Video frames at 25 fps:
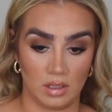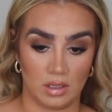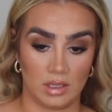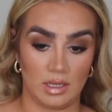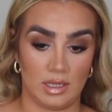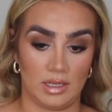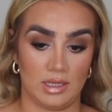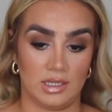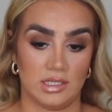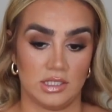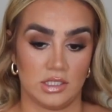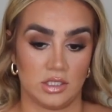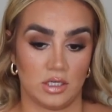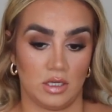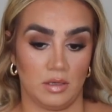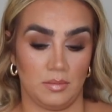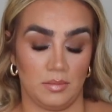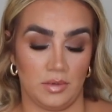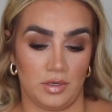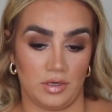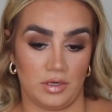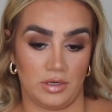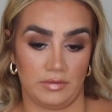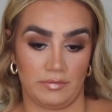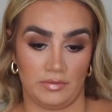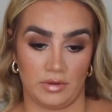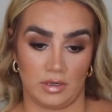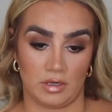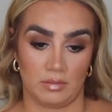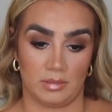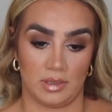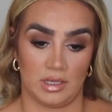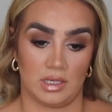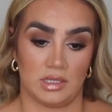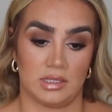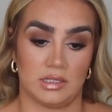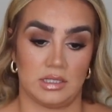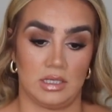Now this top, you're not even going to be
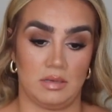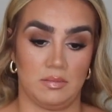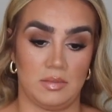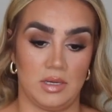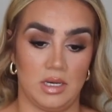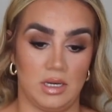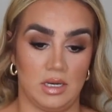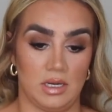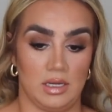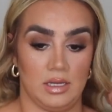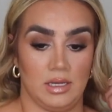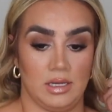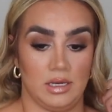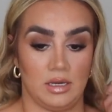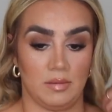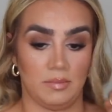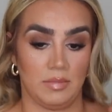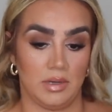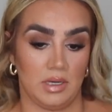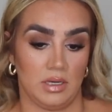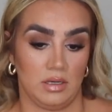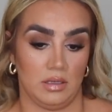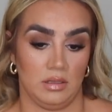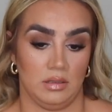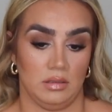able to see my highlighter, but